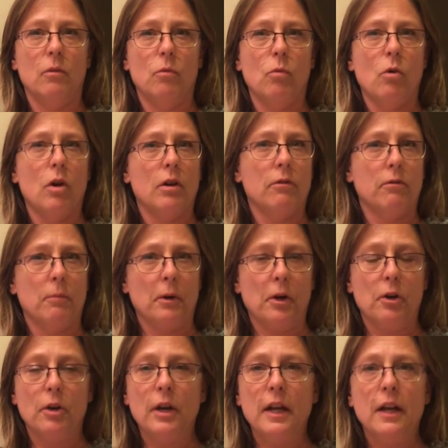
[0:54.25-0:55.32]
water from a
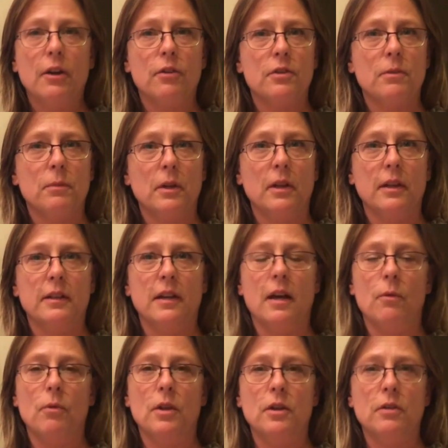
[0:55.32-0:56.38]
creek or something like
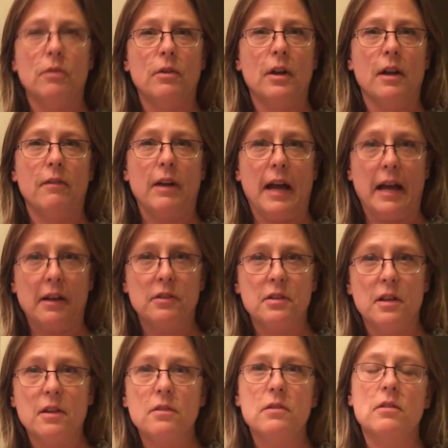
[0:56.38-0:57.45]
that when they don't have
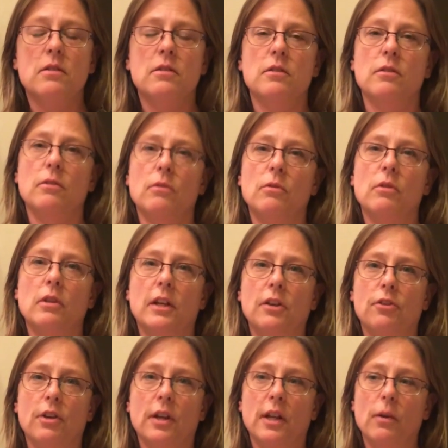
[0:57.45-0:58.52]
access to clean
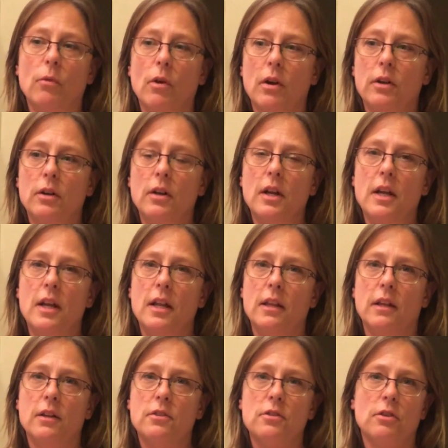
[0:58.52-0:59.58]
drinking water,
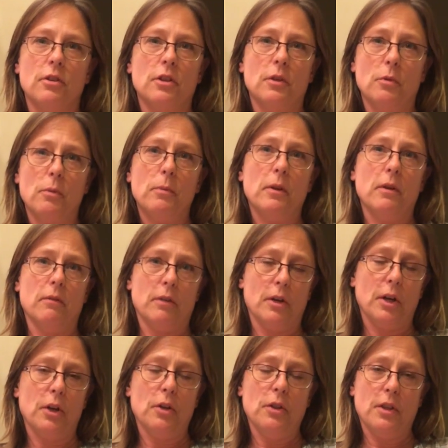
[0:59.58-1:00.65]
then it certainly would be a
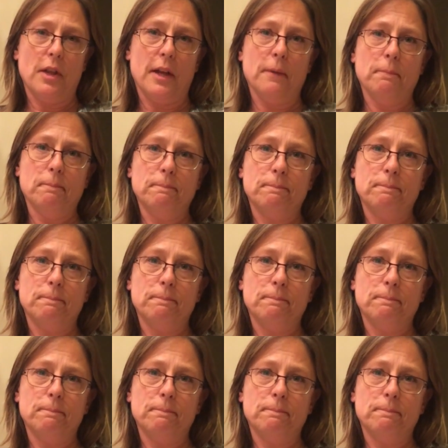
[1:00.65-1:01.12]
very good thing.